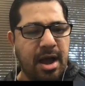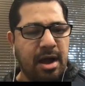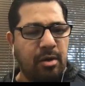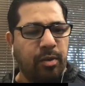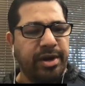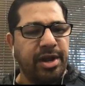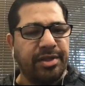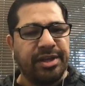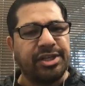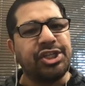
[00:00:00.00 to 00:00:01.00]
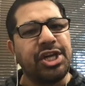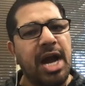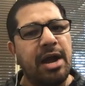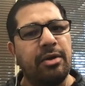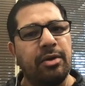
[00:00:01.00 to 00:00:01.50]
when the
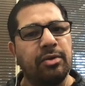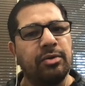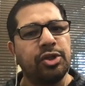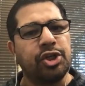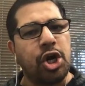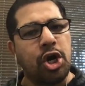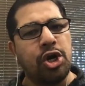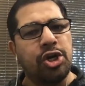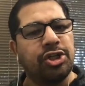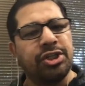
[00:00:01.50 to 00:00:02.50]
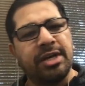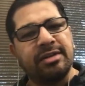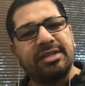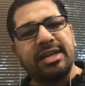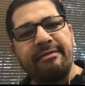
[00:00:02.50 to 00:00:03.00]
child turns
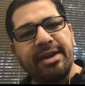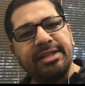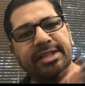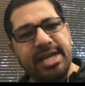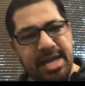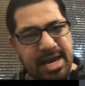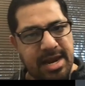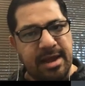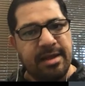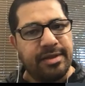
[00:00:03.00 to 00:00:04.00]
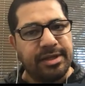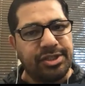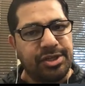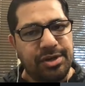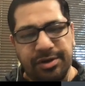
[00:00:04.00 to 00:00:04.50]
17,
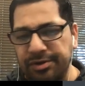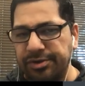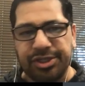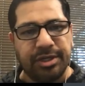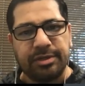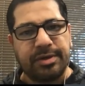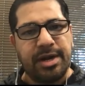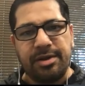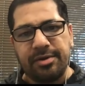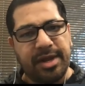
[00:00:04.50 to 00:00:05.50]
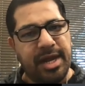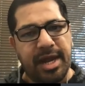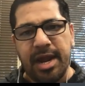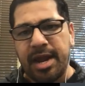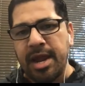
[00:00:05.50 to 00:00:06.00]
your children, your
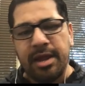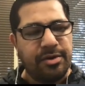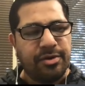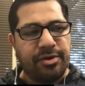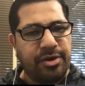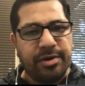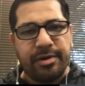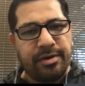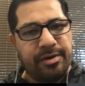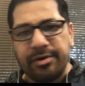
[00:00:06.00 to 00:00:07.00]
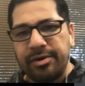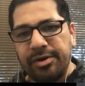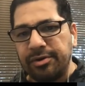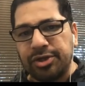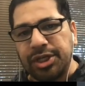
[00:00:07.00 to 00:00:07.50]
kid,
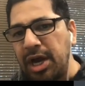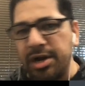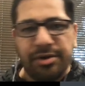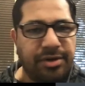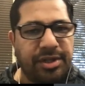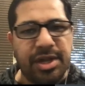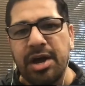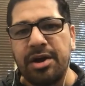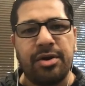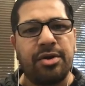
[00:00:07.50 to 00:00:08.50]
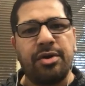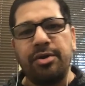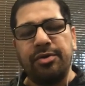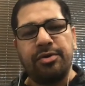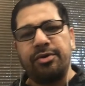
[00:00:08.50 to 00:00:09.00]
your son, your daughter,
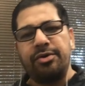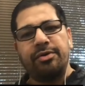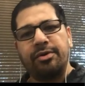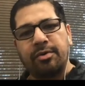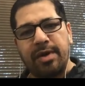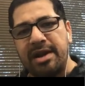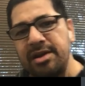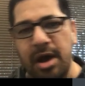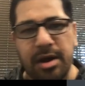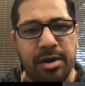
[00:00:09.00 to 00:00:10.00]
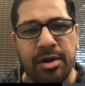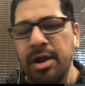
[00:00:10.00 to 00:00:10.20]
your granddaughter,